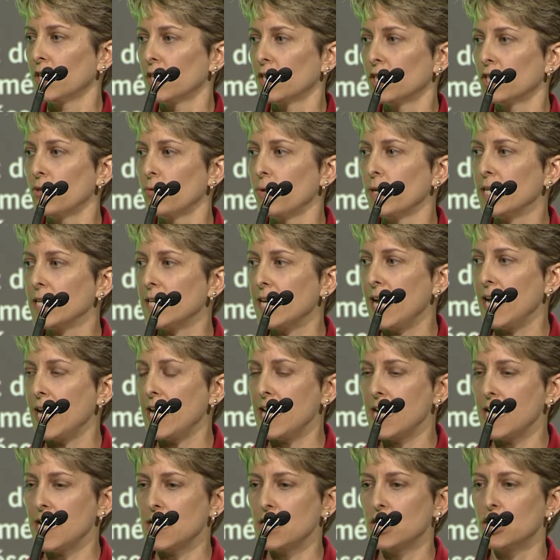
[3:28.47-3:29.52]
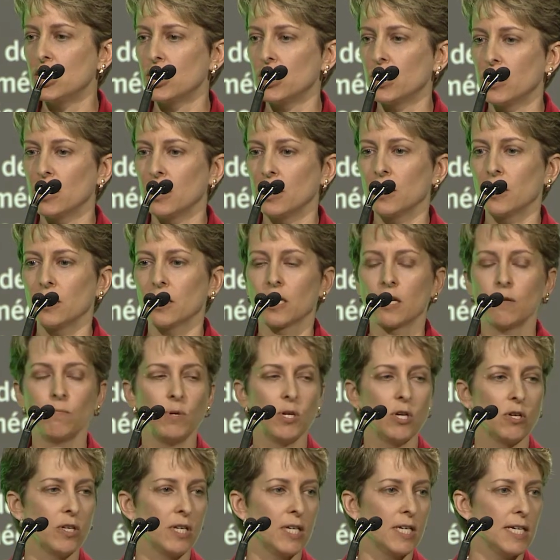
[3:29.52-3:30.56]
to engage
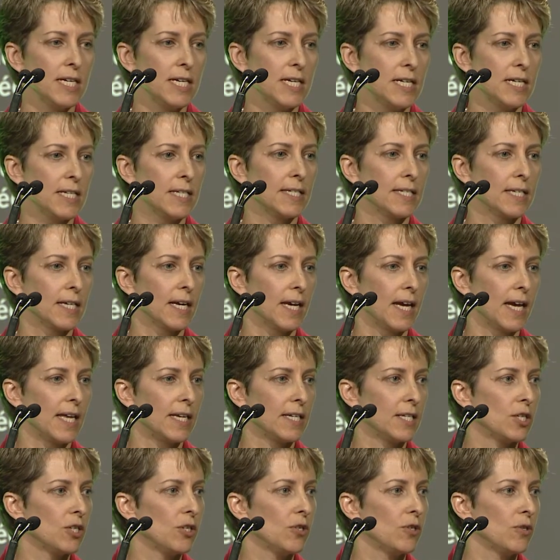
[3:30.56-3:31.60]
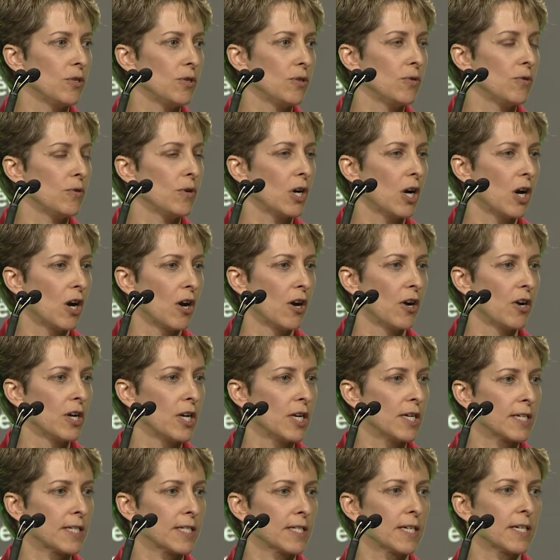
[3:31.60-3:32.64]
communities and to
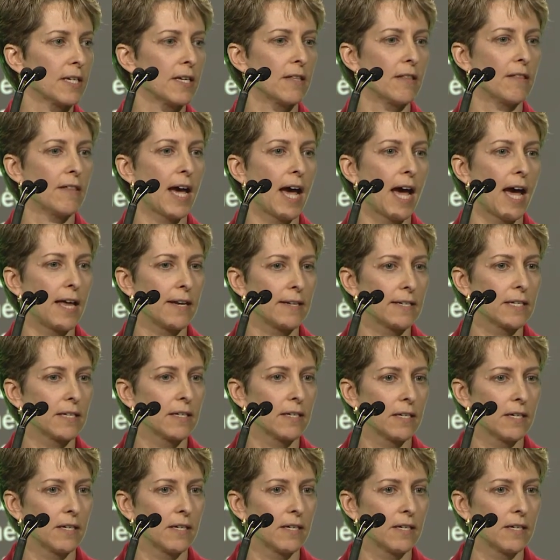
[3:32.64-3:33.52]
harness that